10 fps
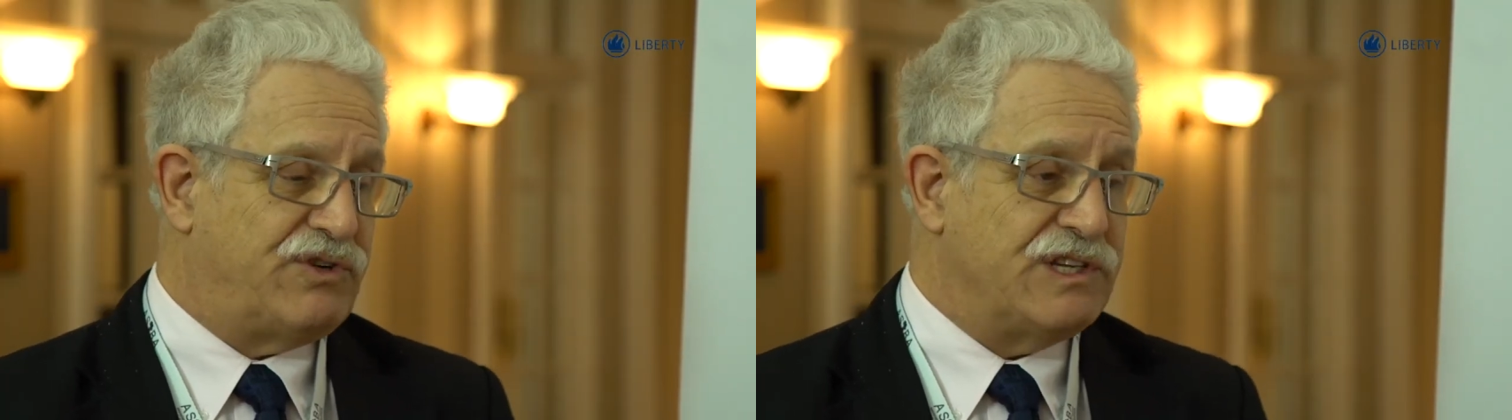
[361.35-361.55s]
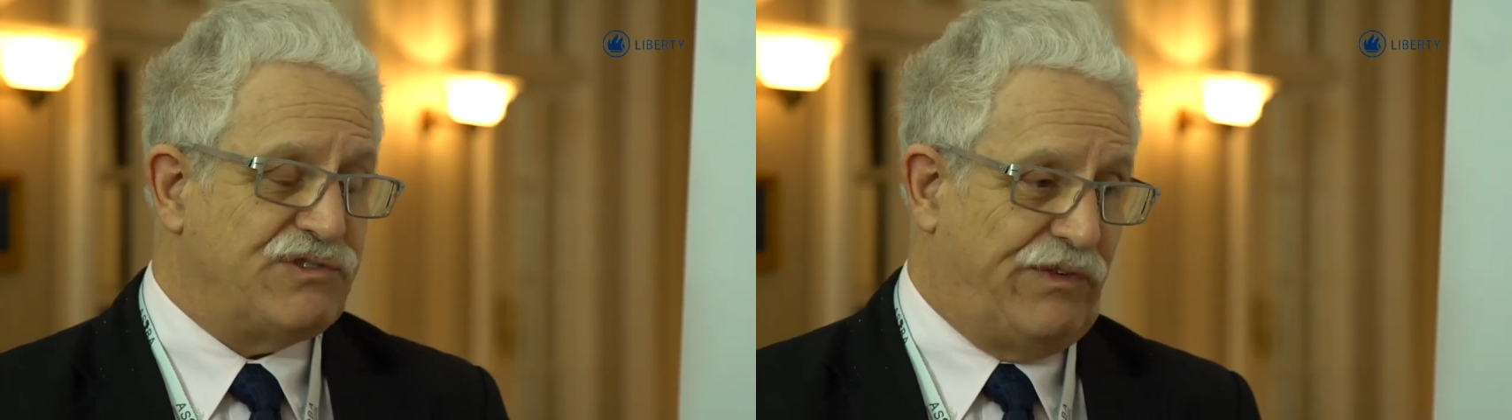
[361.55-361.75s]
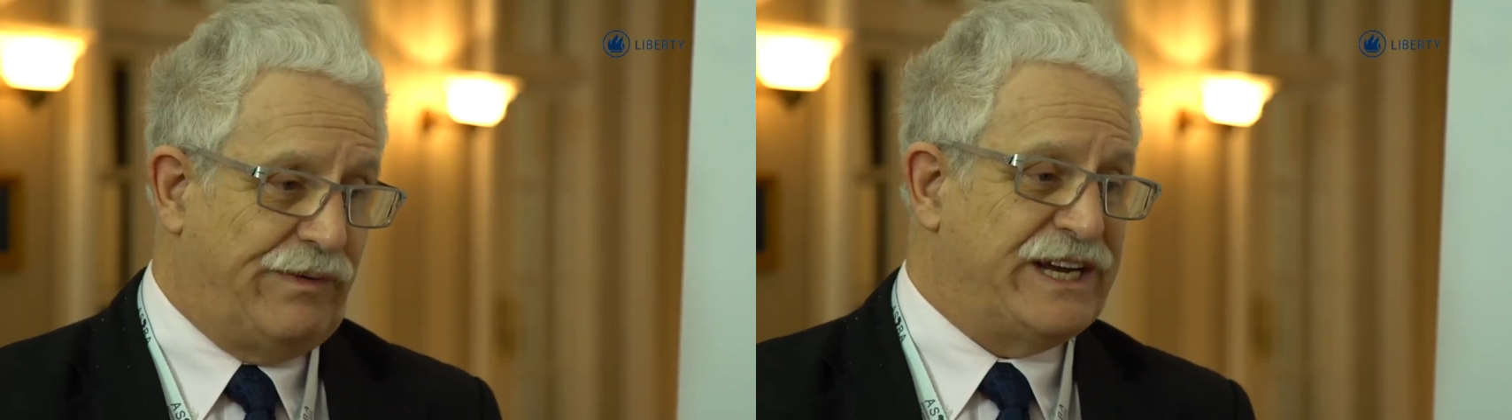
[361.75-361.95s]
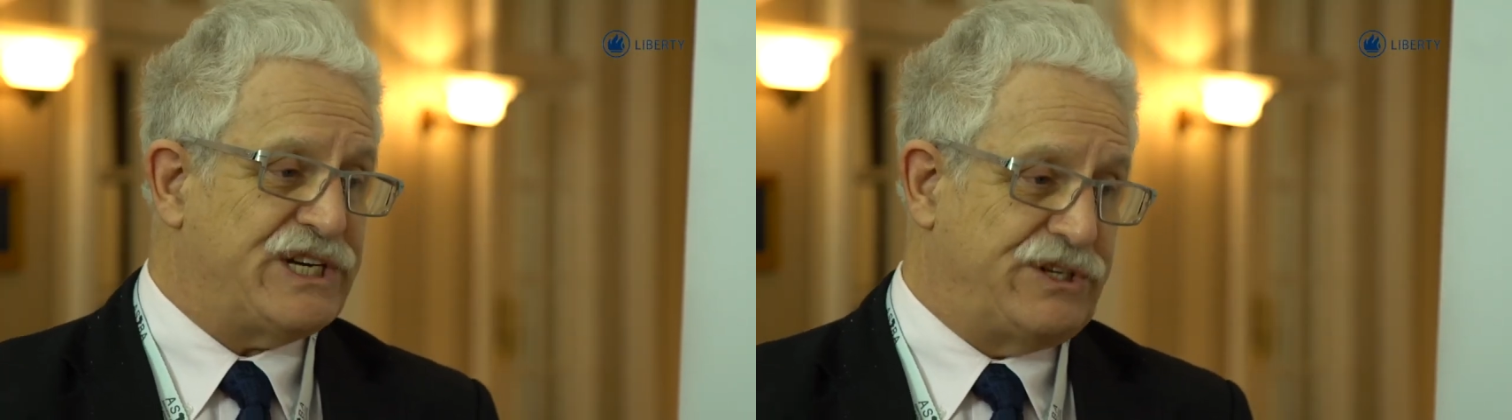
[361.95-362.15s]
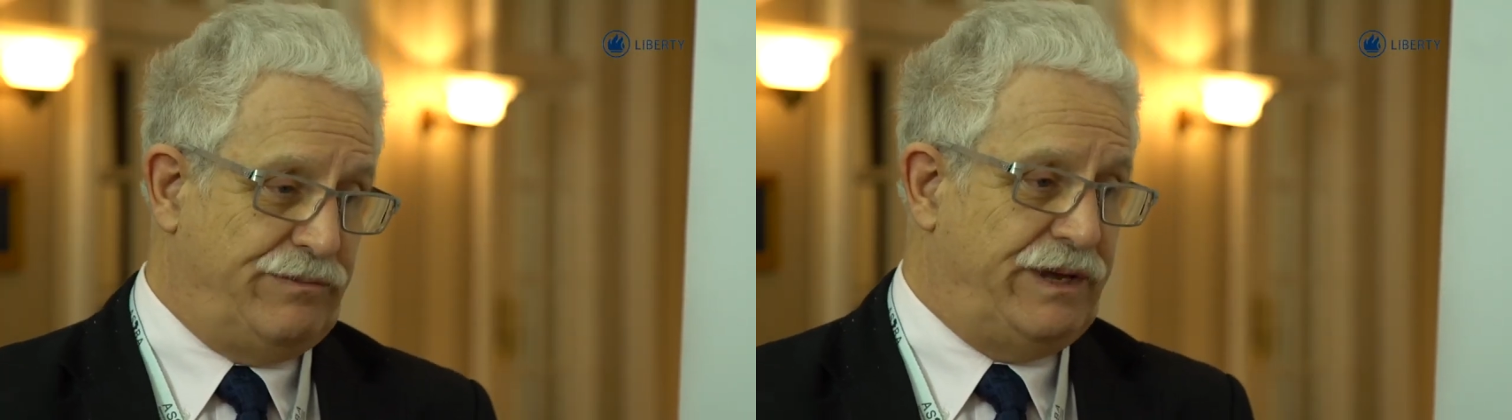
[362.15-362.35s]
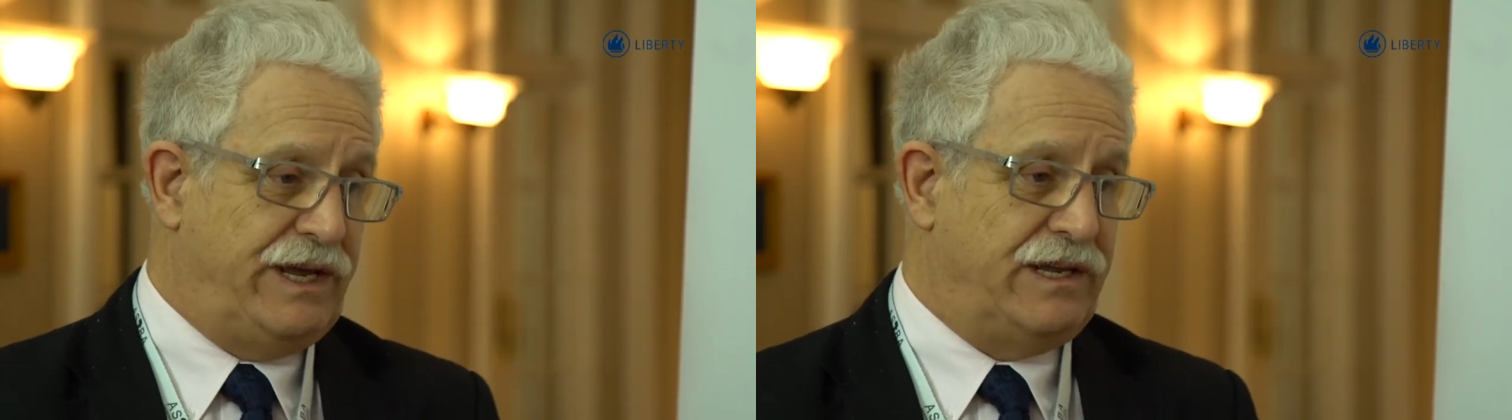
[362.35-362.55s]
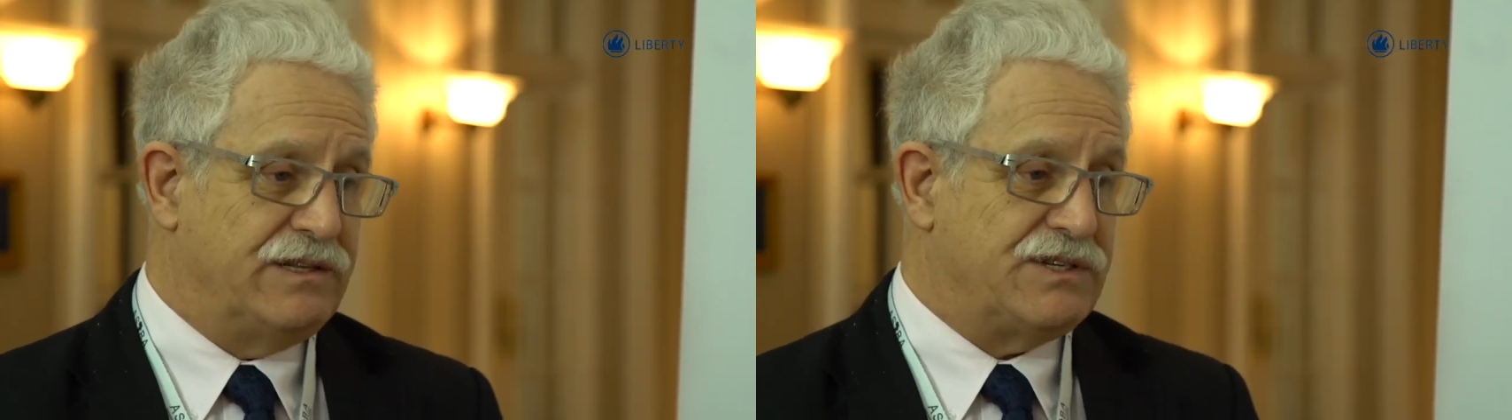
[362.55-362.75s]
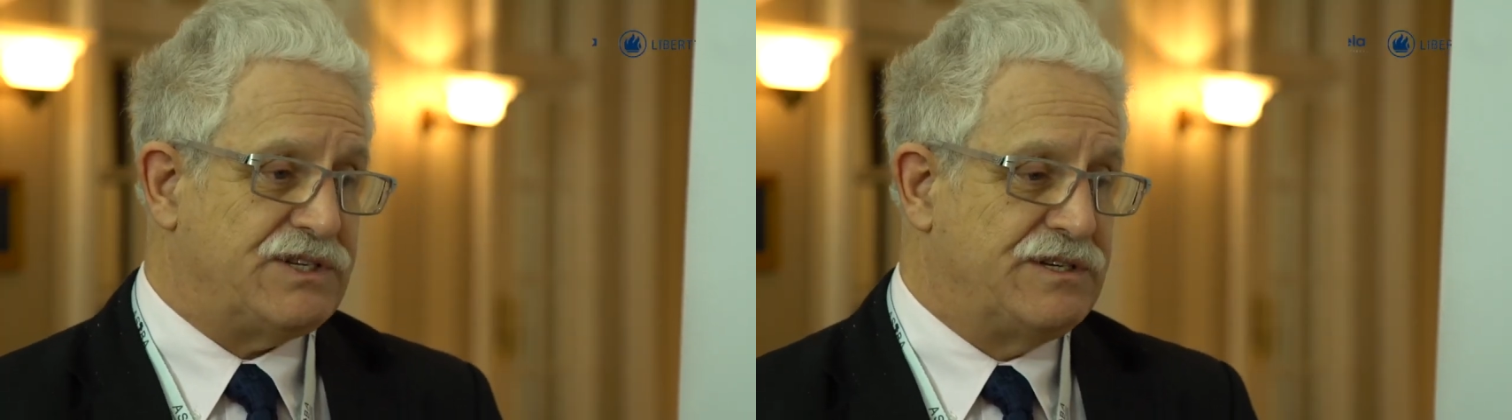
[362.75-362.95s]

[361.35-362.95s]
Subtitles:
transformation means